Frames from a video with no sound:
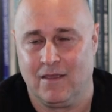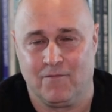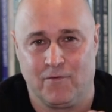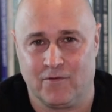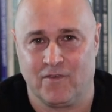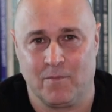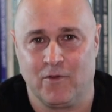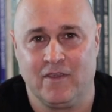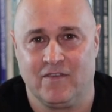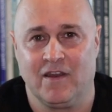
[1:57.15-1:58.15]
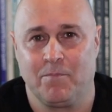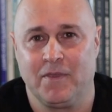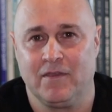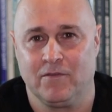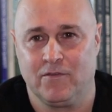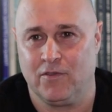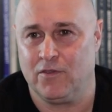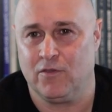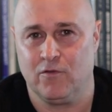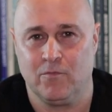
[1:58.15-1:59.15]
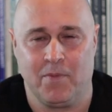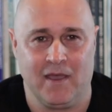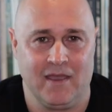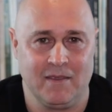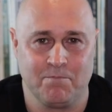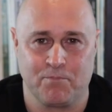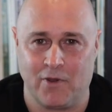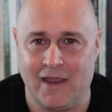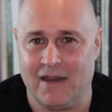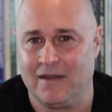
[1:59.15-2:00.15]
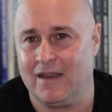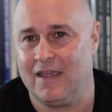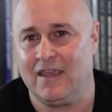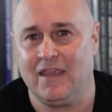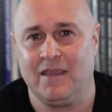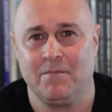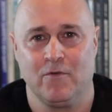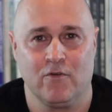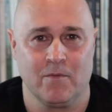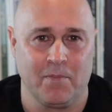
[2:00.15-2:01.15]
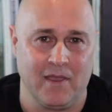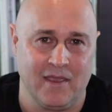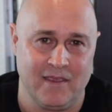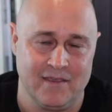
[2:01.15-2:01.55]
for some reason appealed to you by brand name or by